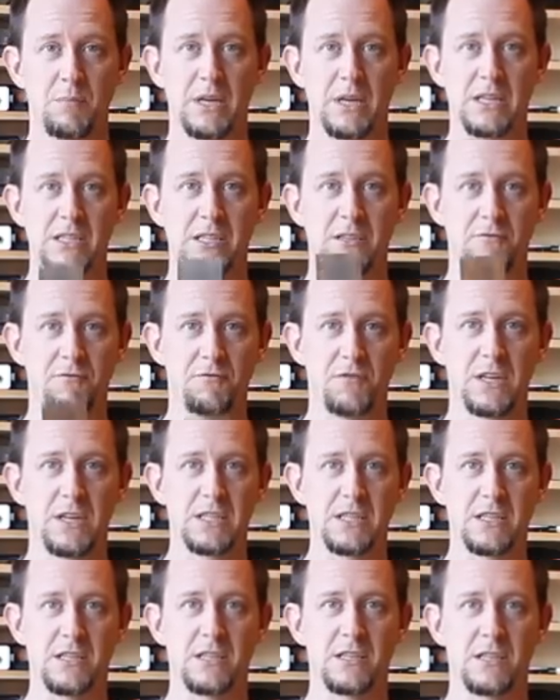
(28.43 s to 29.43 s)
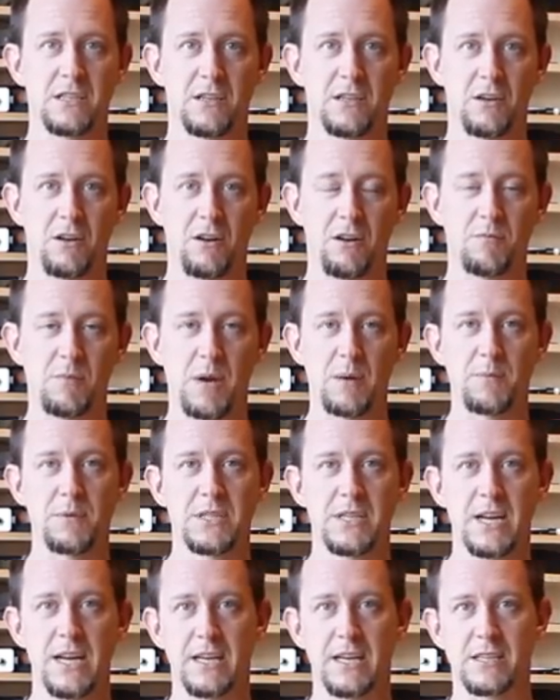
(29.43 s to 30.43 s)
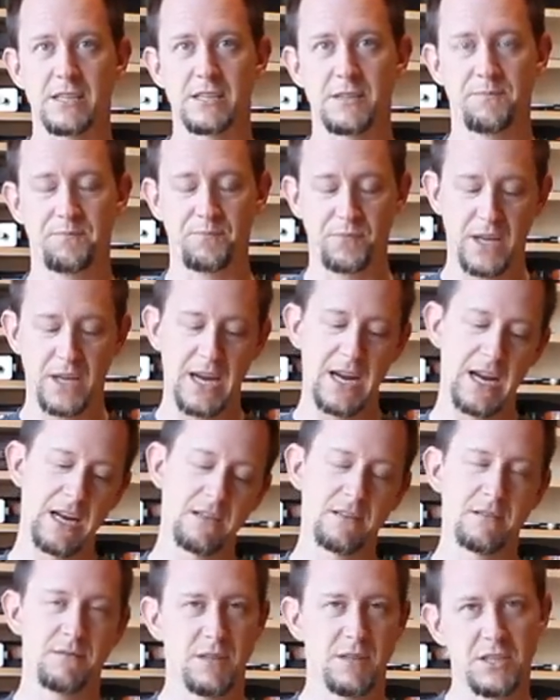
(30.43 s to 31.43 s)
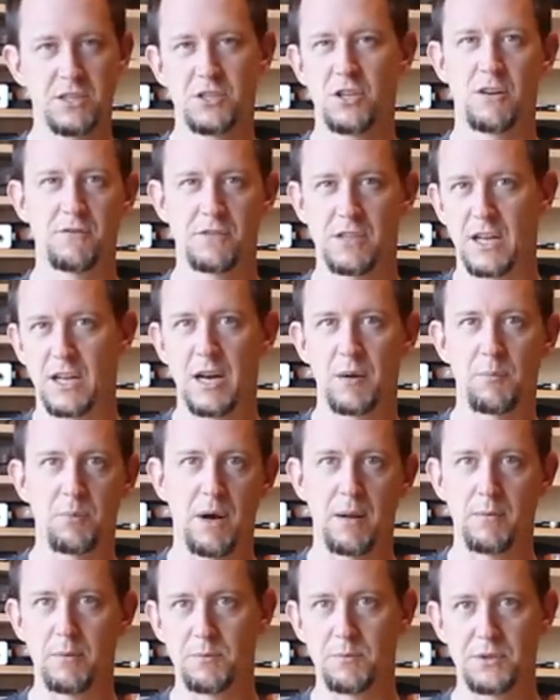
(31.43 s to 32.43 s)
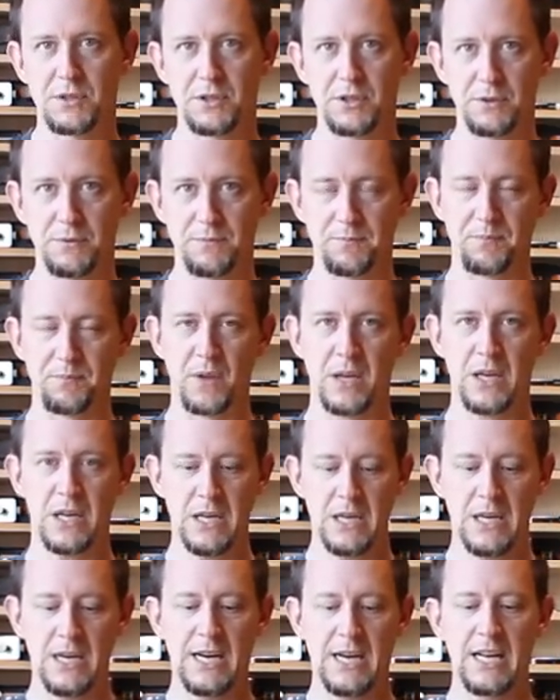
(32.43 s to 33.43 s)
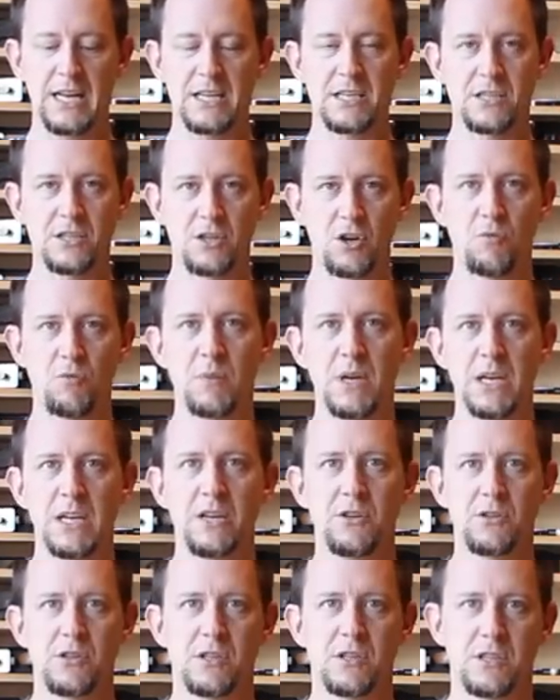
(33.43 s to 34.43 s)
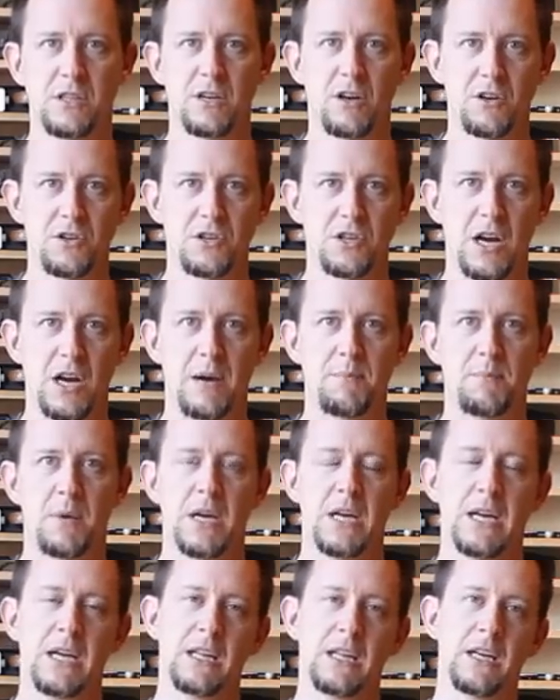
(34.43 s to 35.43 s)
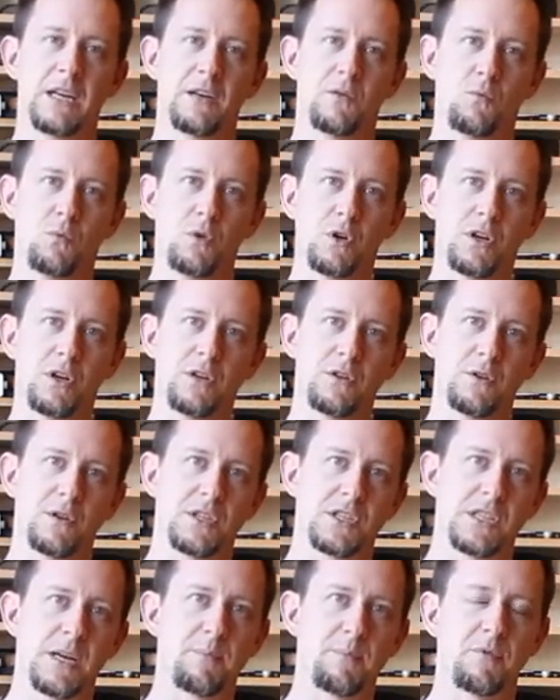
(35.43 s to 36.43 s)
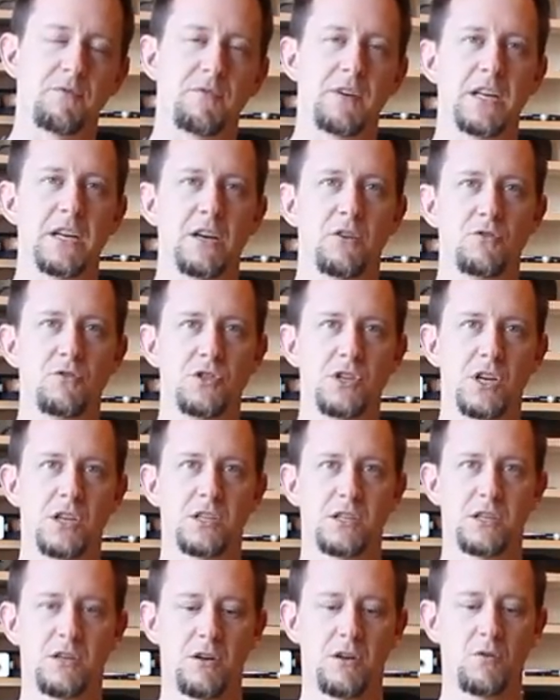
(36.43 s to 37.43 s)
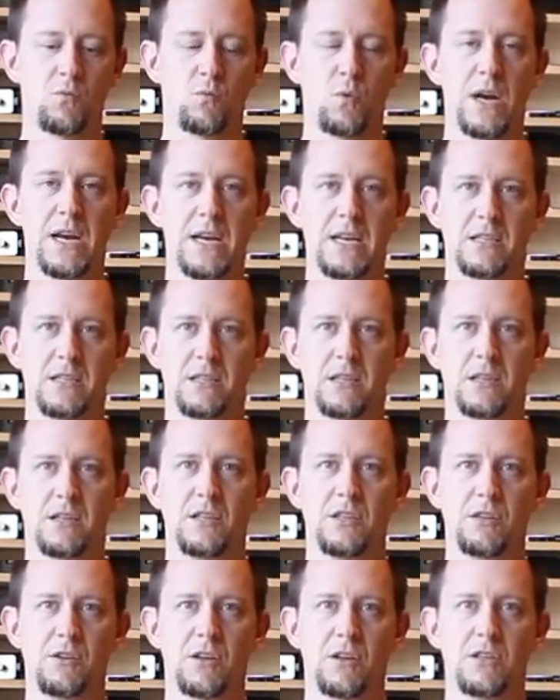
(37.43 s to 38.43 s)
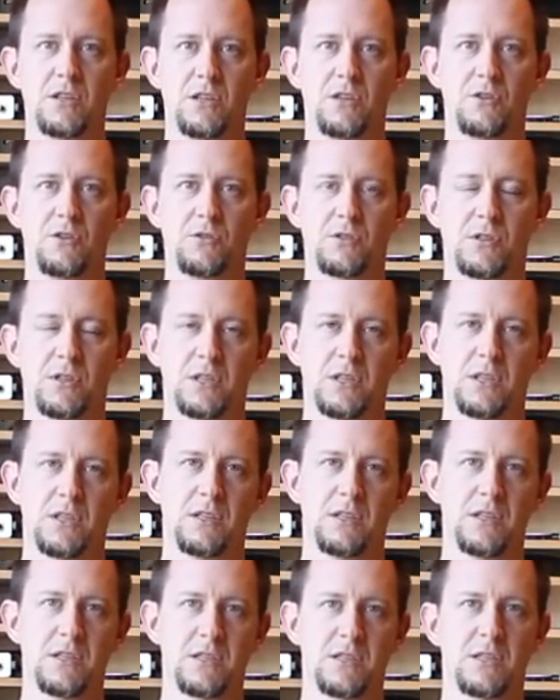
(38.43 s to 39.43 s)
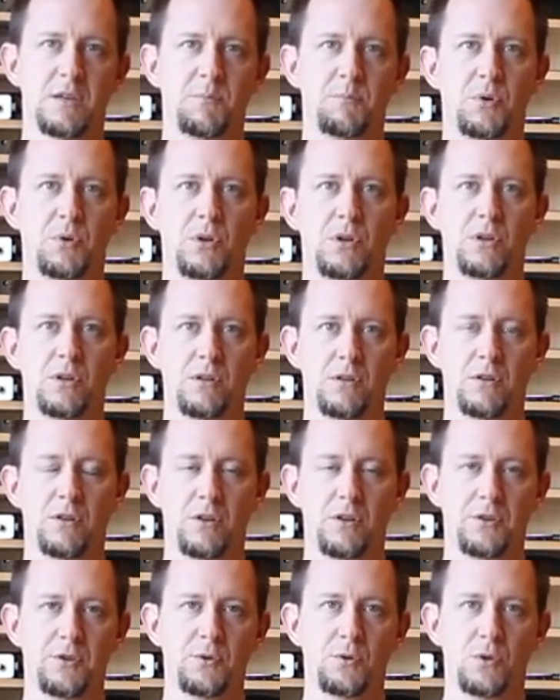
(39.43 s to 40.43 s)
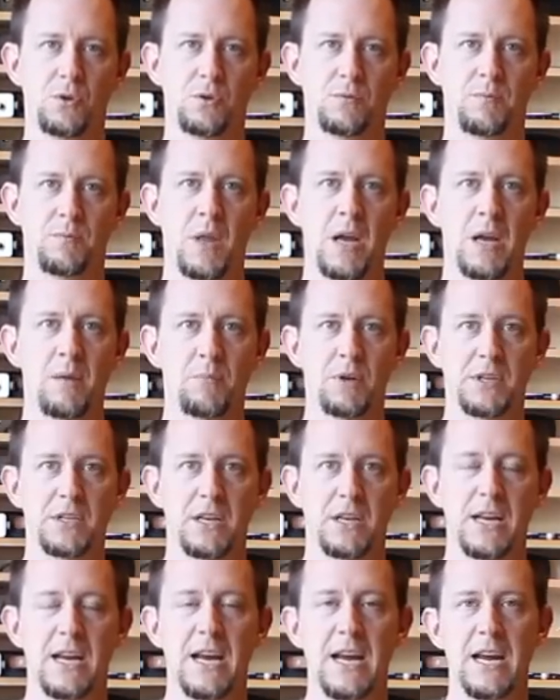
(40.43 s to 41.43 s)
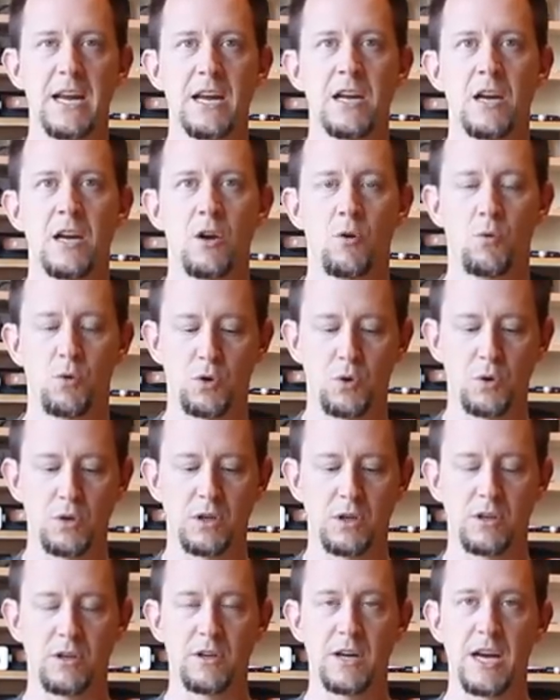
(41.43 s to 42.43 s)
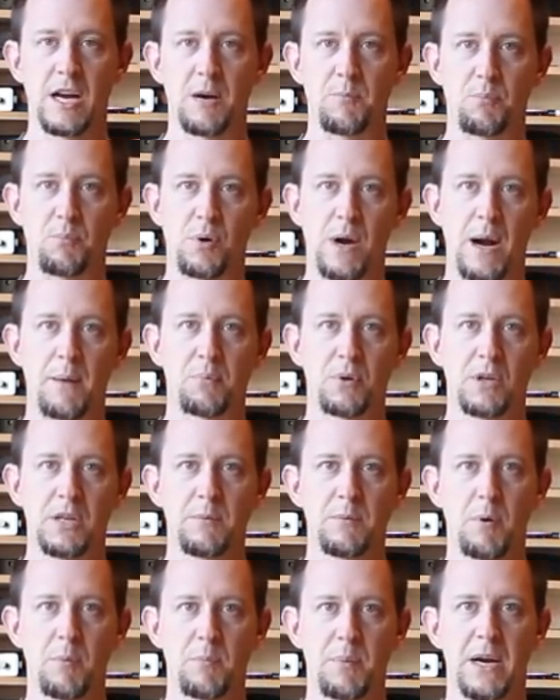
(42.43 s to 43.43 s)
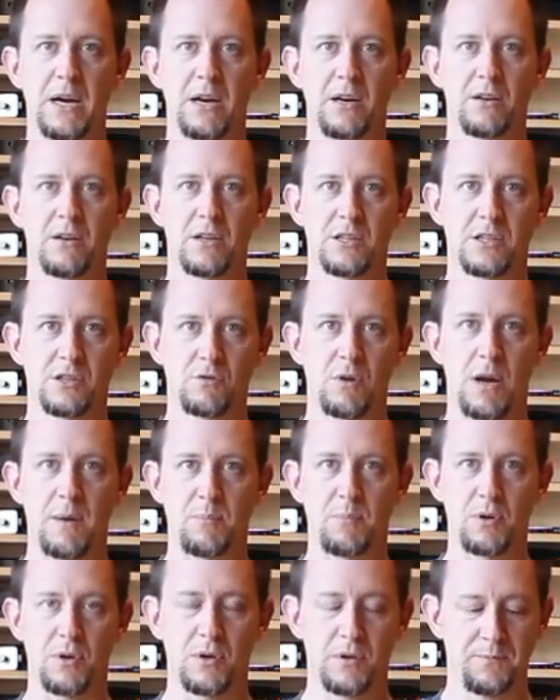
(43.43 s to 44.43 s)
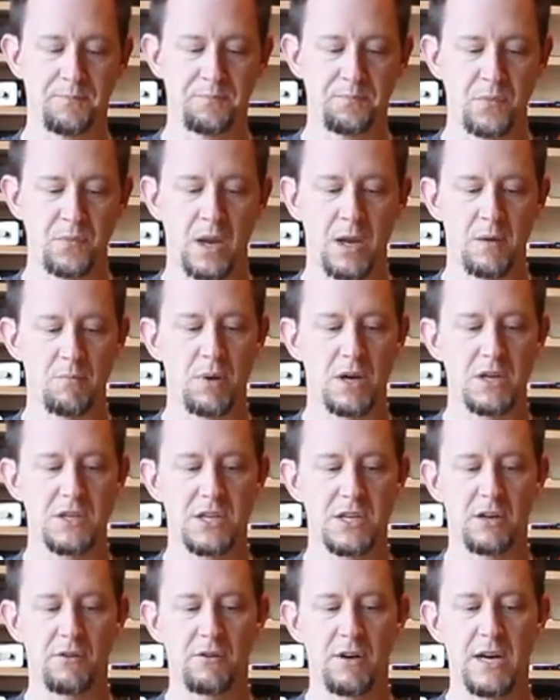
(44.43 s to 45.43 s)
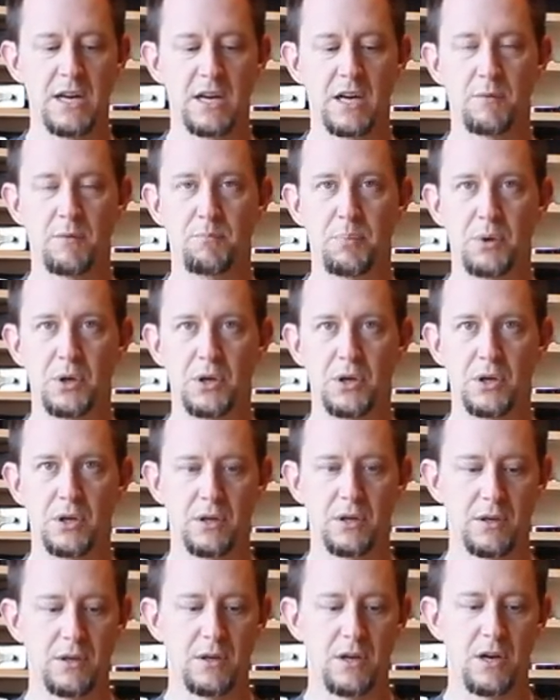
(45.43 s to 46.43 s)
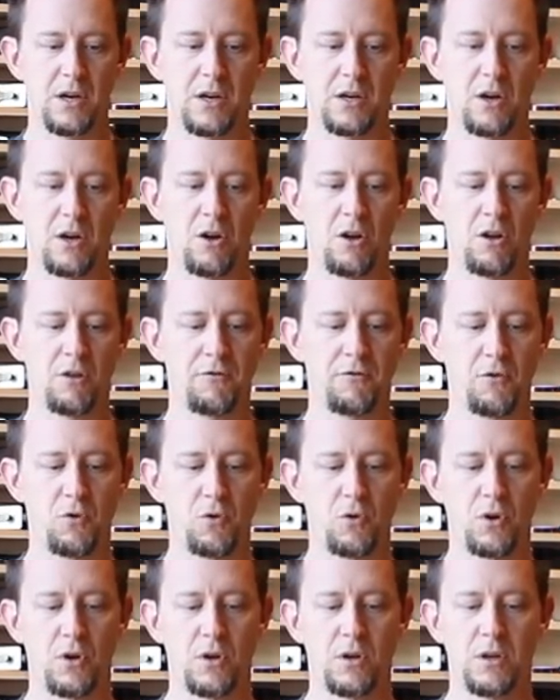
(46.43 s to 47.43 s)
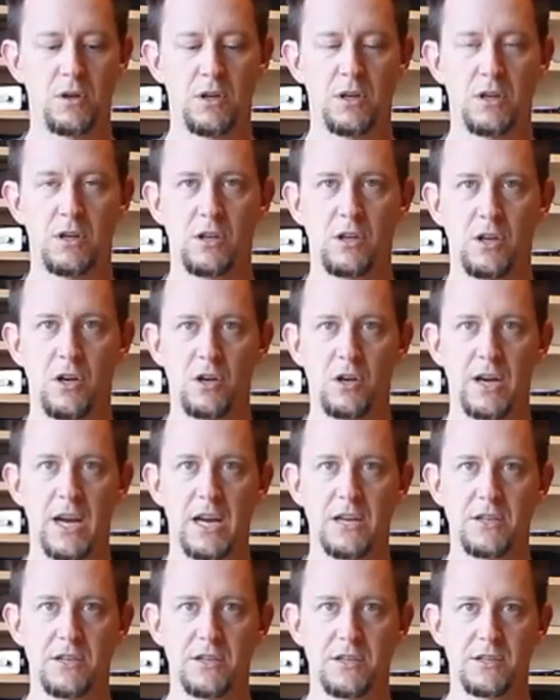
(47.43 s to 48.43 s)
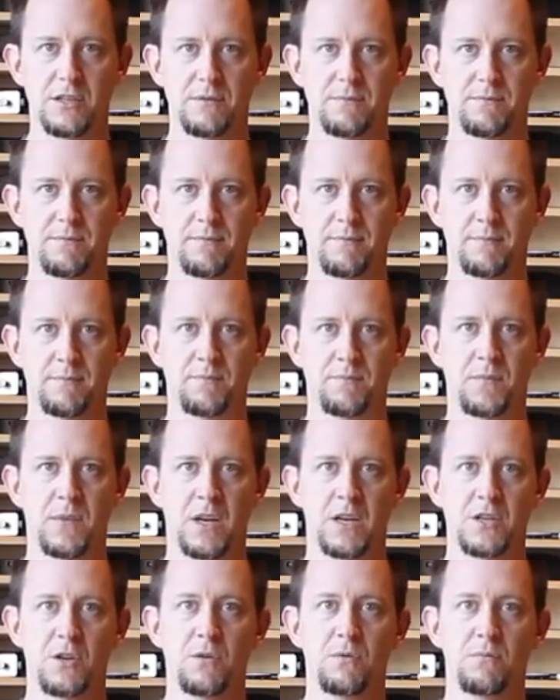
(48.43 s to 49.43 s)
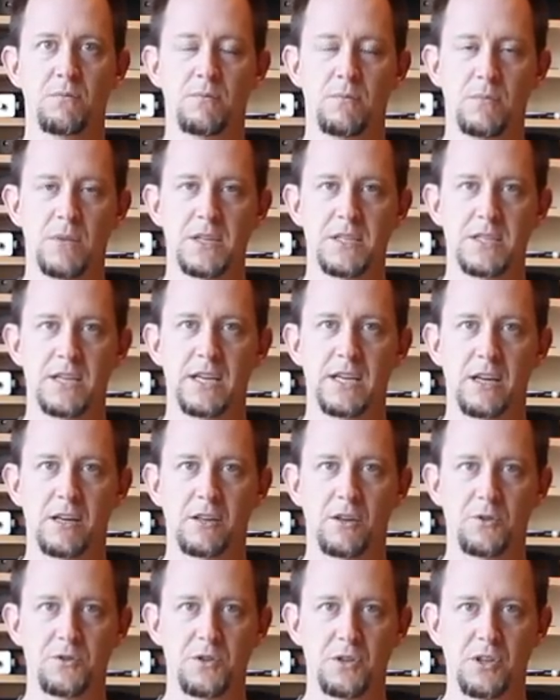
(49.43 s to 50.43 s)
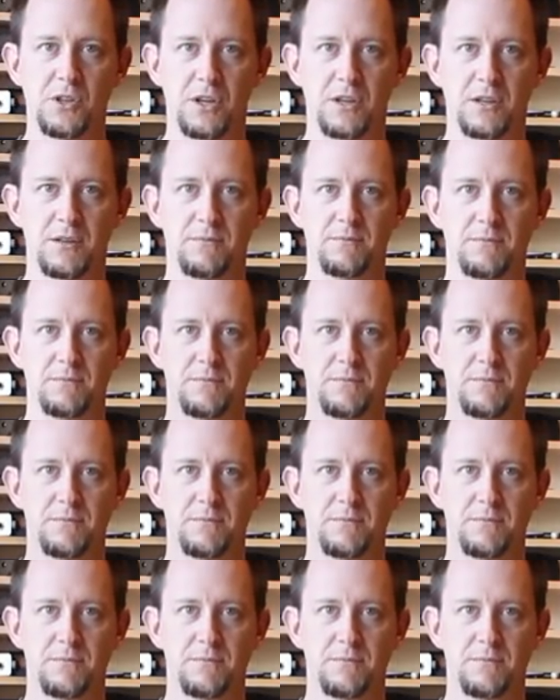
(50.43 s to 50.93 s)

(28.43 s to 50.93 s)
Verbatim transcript: Because it fixes all of my mistakes, and it solves a lot of problems too. It has so many uses in our shop that we're going to do a separate video just on ways you can use this simple little tool. But today, we're going to learn how to properly prepare a scraper by generating a burr on all four long edges. So let's take a closer look.